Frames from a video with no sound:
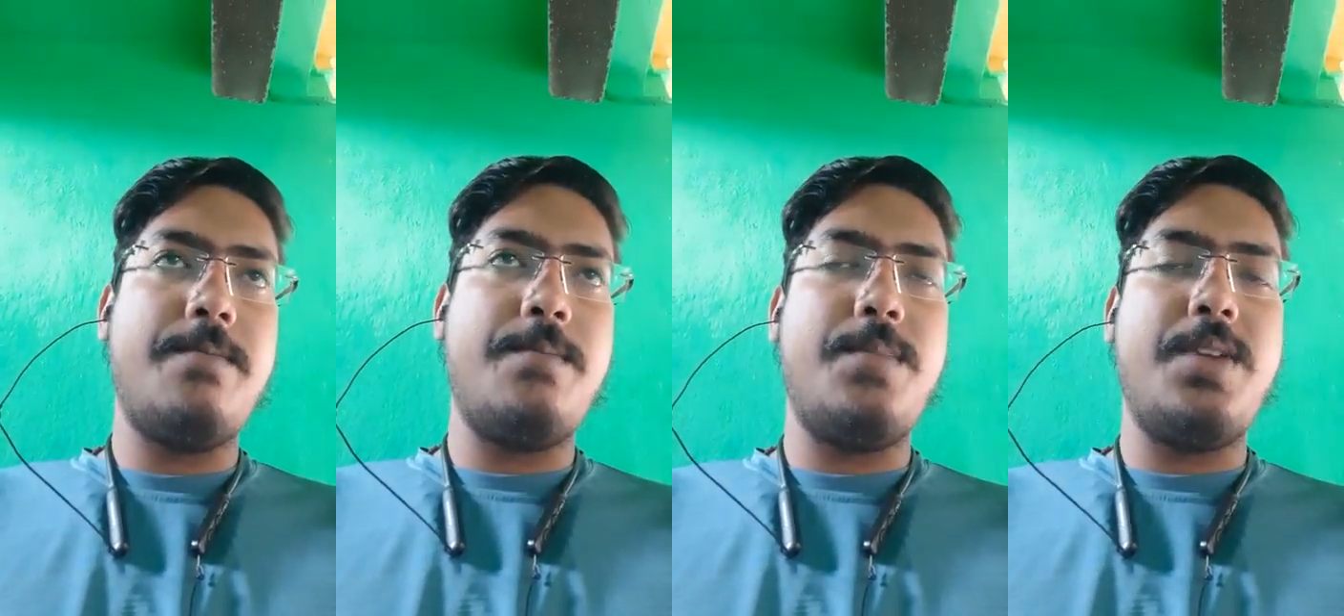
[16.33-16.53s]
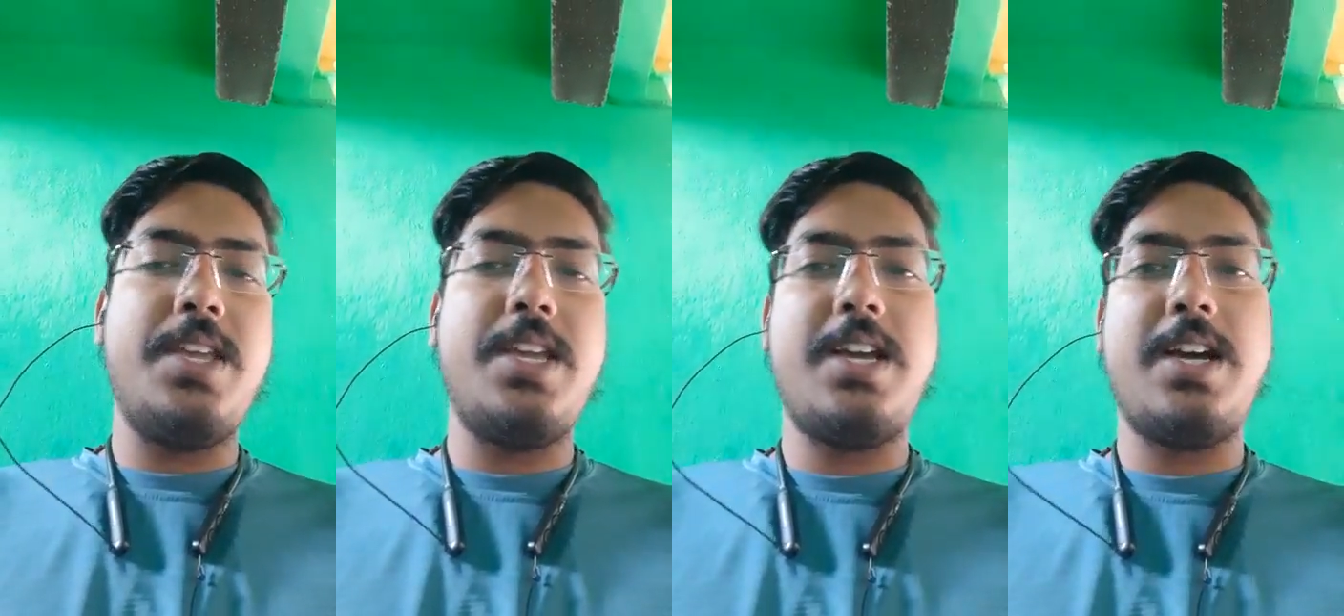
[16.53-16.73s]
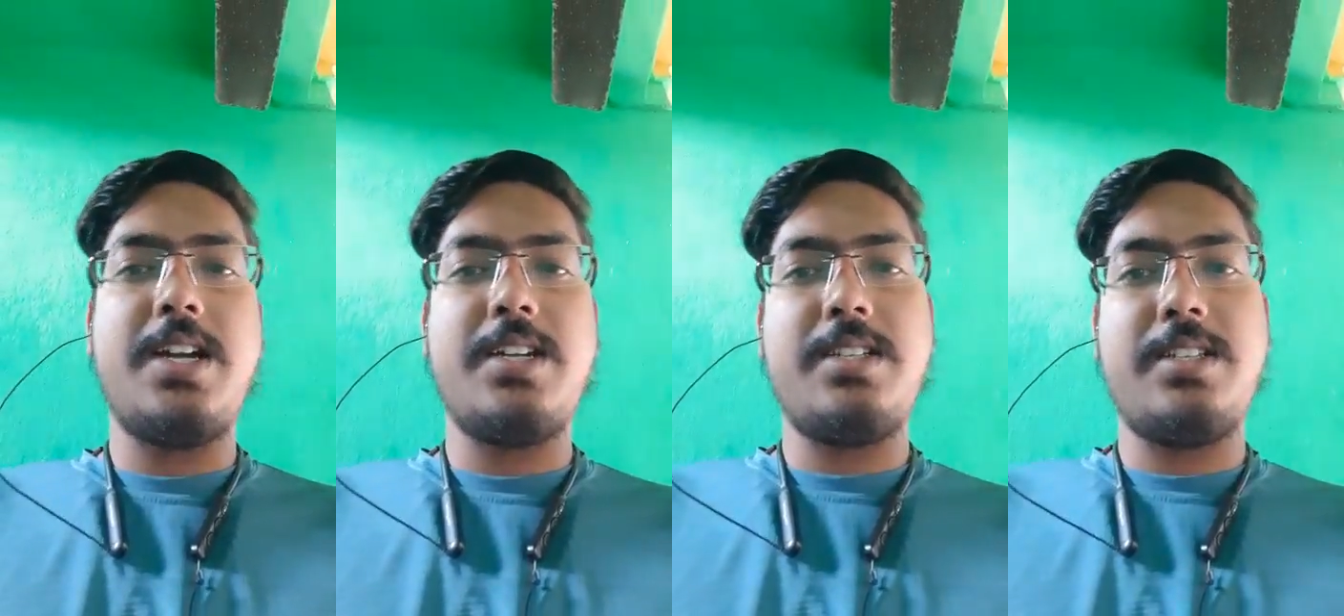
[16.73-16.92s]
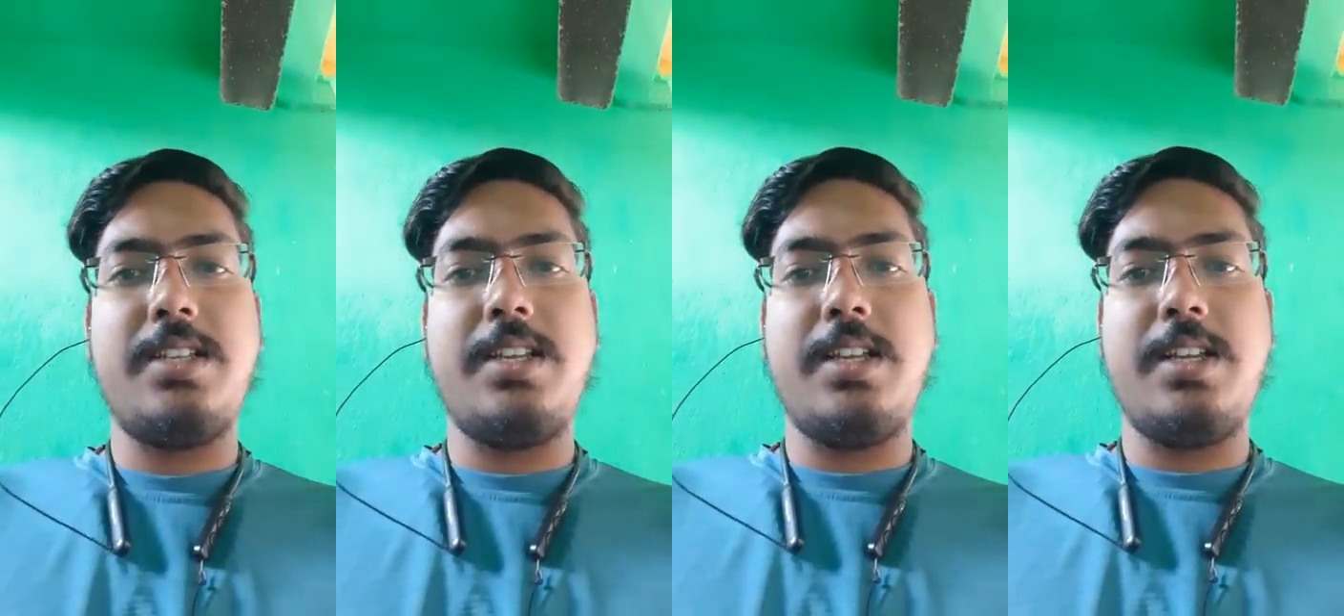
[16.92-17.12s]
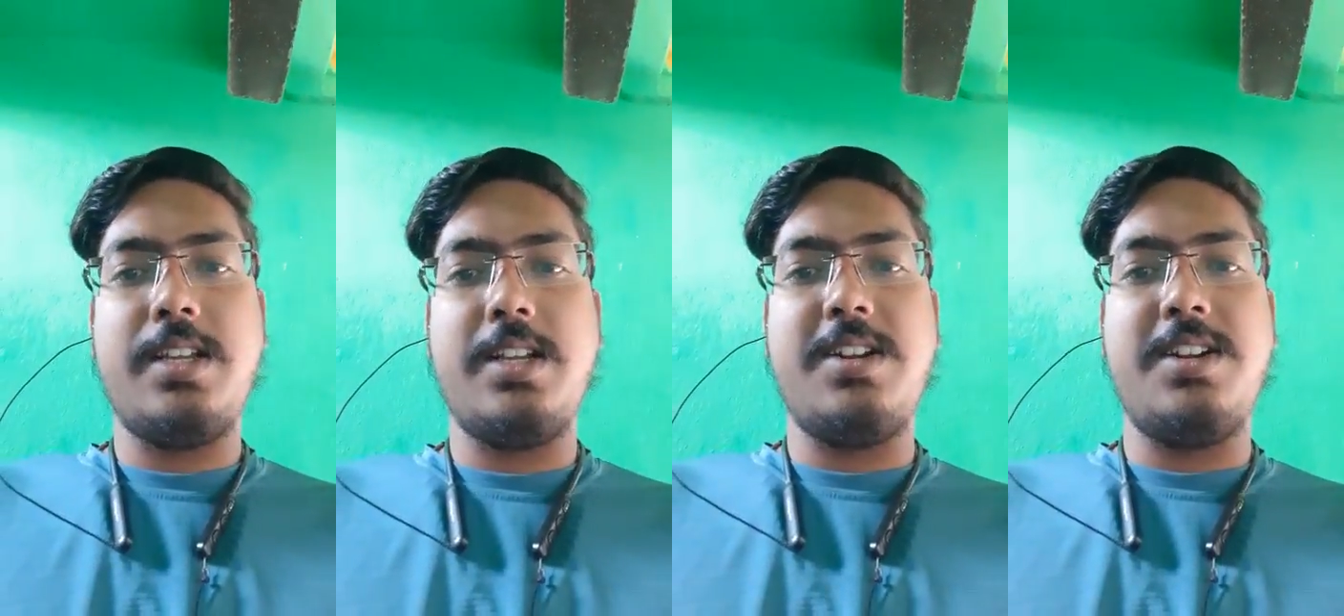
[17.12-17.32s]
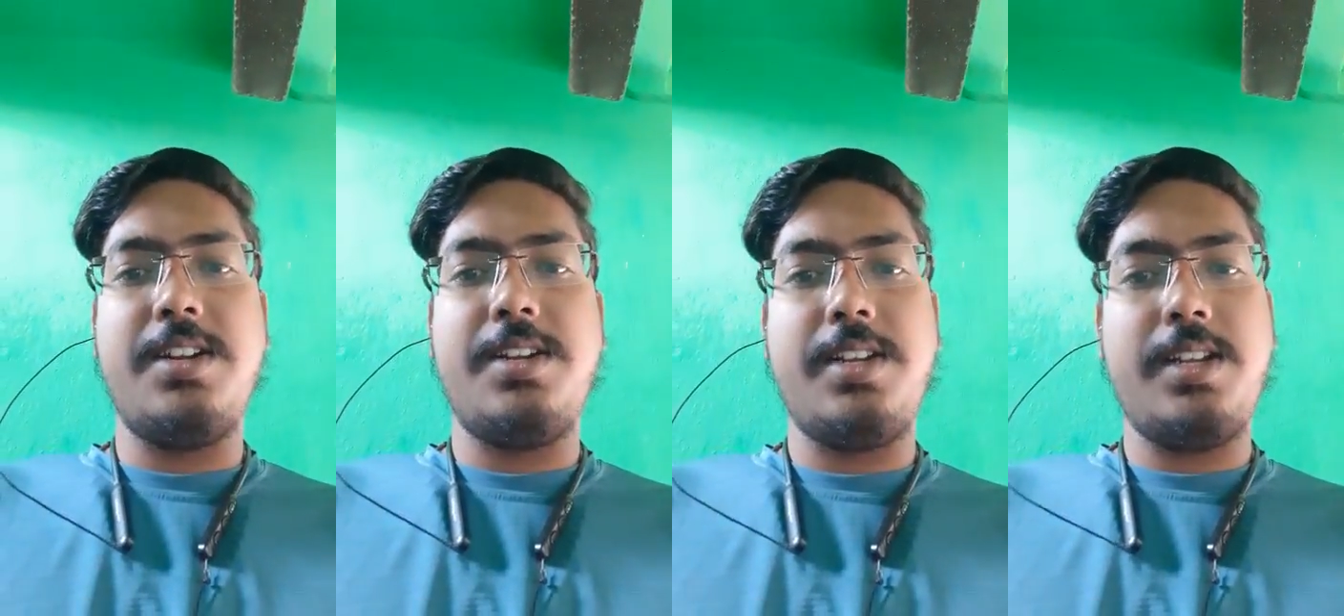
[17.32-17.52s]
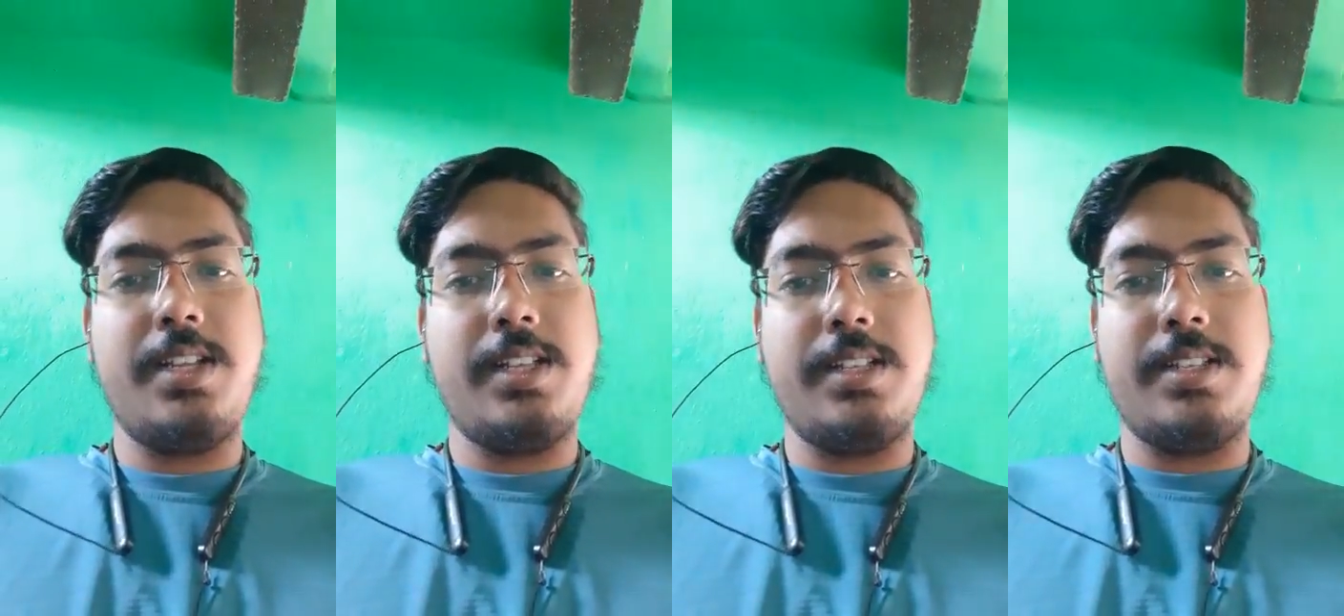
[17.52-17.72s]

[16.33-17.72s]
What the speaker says: BARC written